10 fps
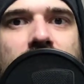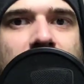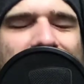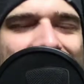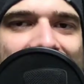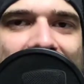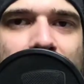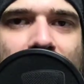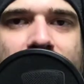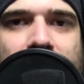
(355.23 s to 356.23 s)
send
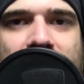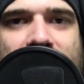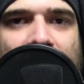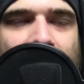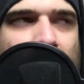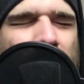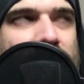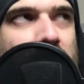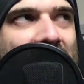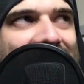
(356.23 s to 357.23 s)
emails and receive
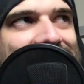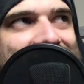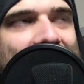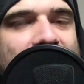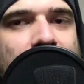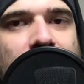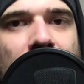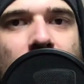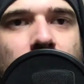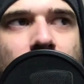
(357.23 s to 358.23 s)
emails and pay our taxes
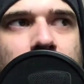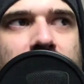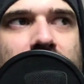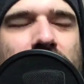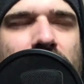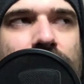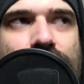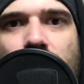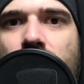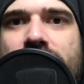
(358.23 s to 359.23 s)
and our
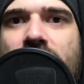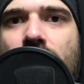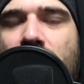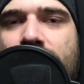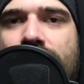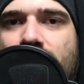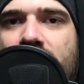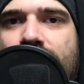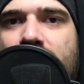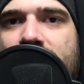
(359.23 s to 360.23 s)
insurance and our
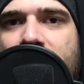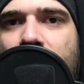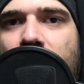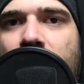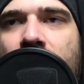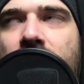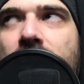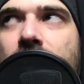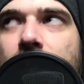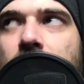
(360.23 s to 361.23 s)
registration, etc.
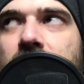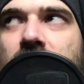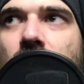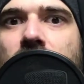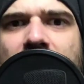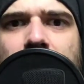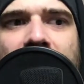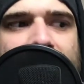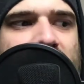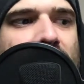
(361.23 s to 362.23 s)
You know, we,
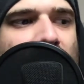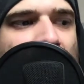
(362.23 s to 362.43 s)
we have to have